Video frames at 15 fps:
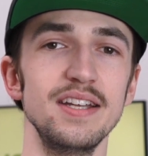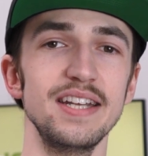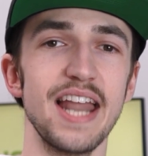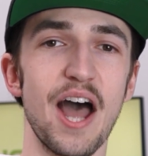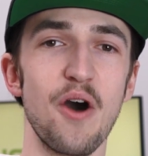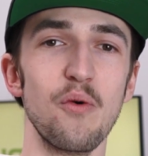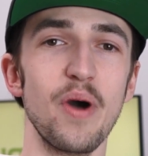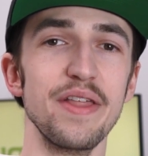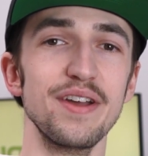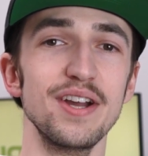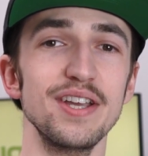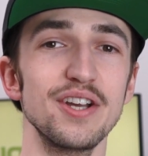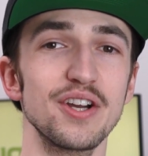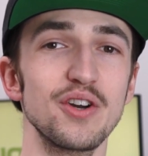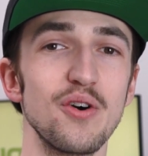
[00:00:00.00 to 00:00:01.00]
Now, whether
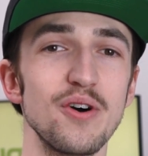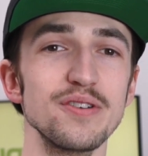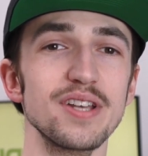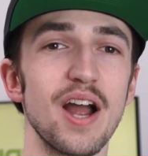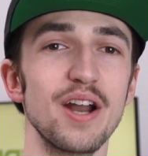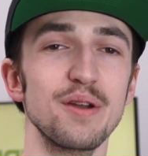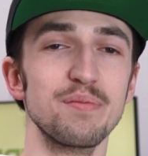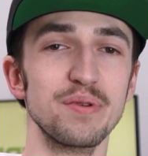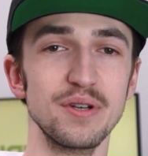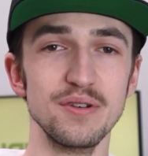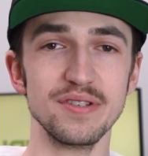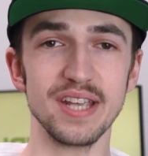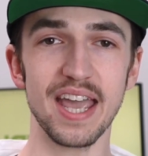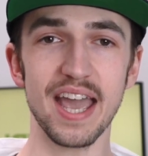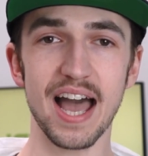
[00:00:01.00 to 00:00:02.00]
your goals are to
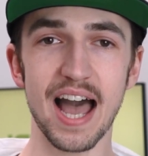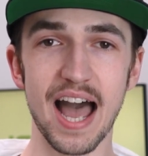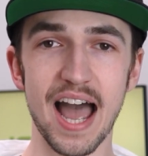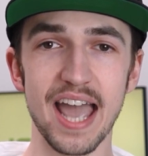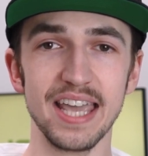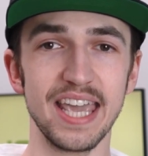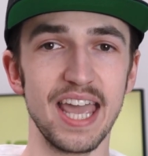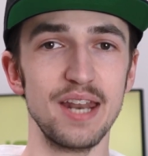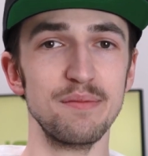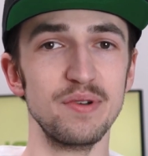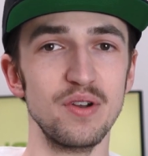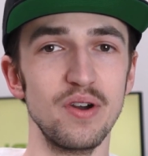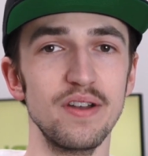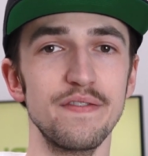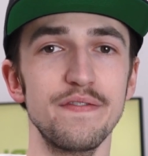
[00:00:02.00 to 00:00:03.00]
produce a high
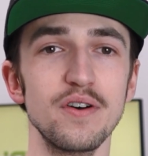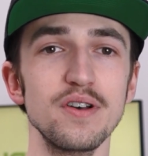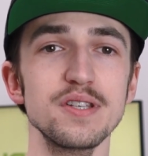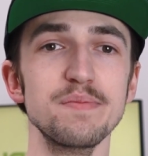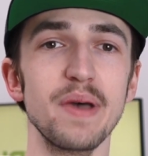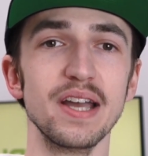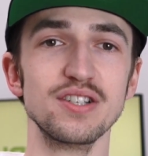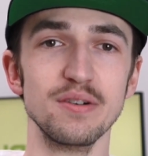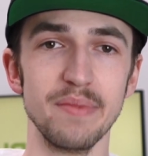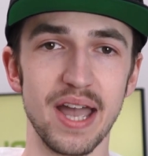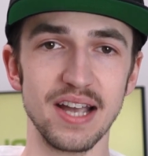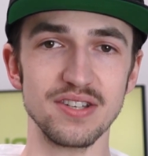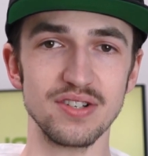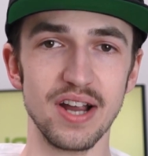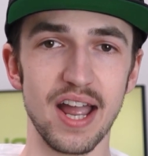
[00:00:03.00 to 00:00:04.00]
cannabinoid full spectrum
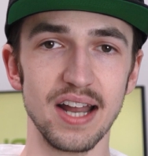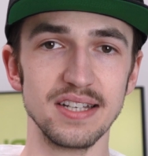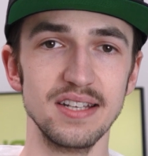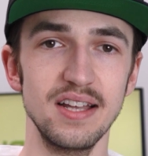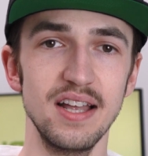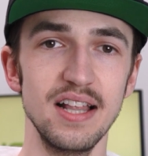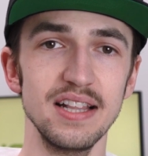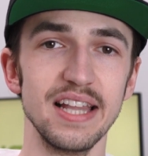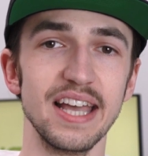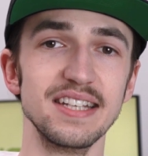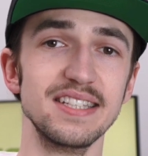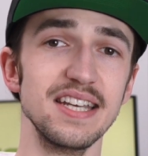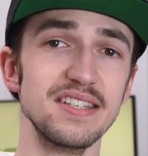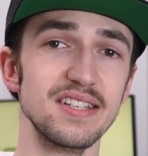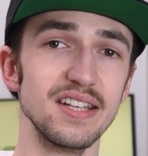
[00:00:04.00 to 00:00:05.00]
extract
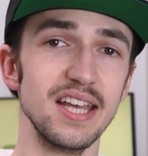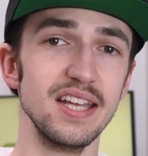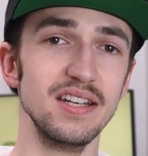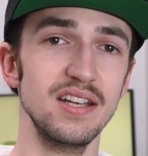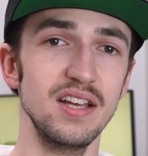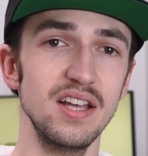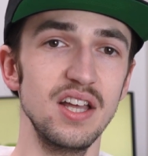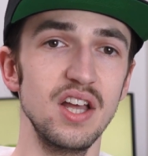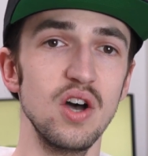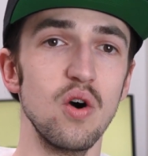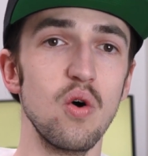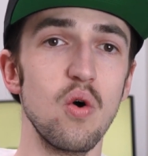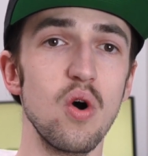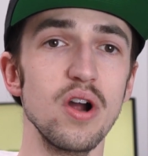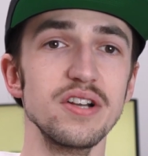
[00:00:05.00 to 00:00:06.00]
like distillate
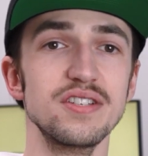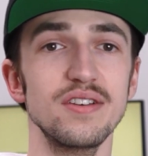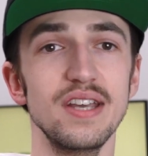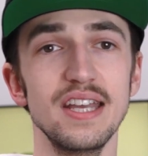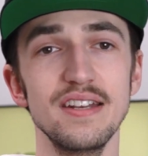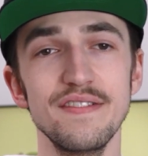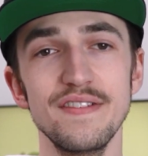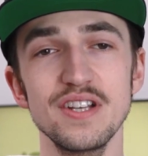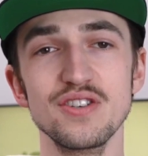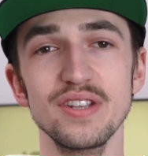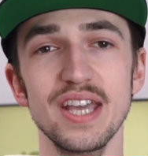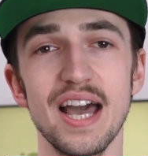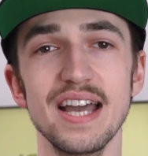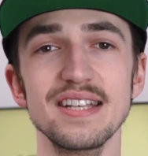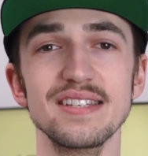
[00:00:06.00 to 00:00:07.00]
or to
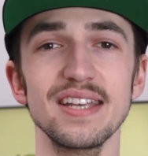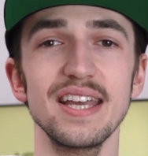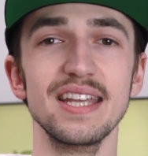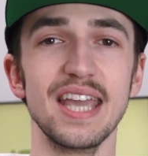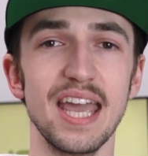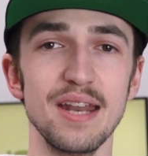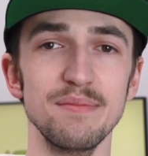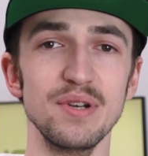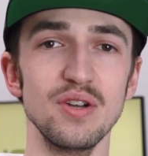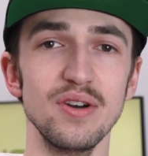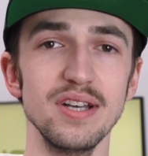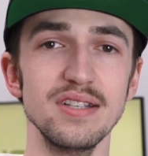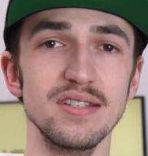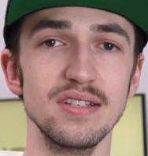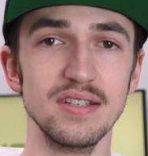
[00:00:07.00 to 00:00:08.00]
individually isolate
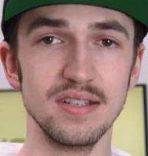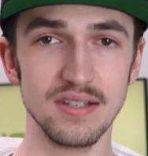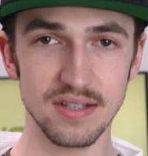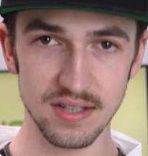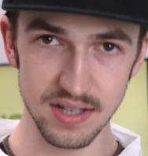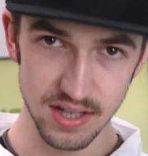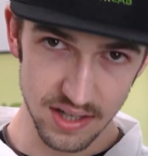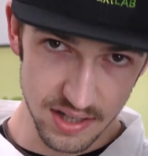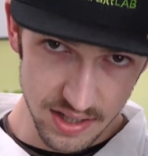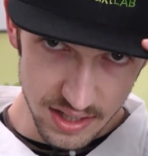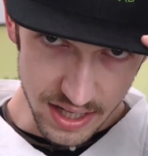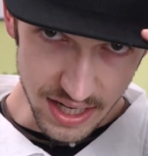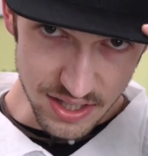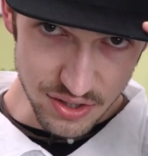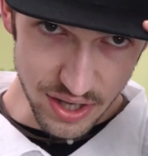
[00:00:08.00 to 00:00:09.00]
cannabinoids,
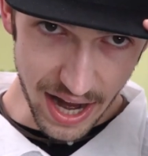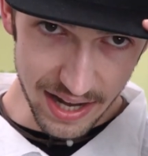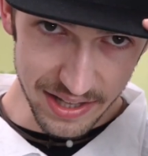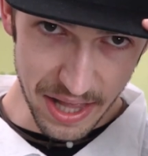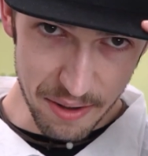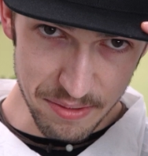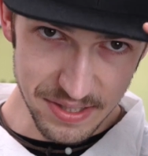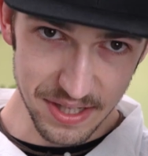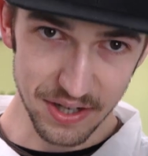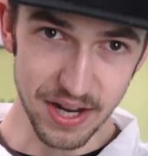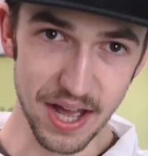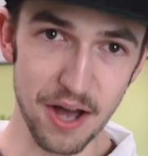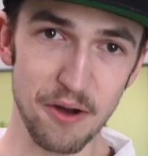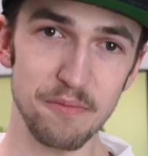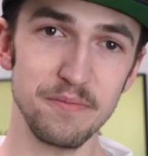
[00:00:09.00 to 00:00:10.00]
Extract Lab is here
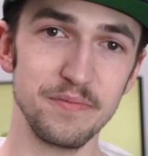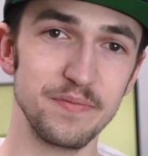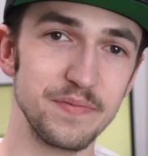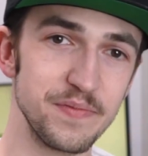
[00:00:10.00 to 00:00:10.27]
to help.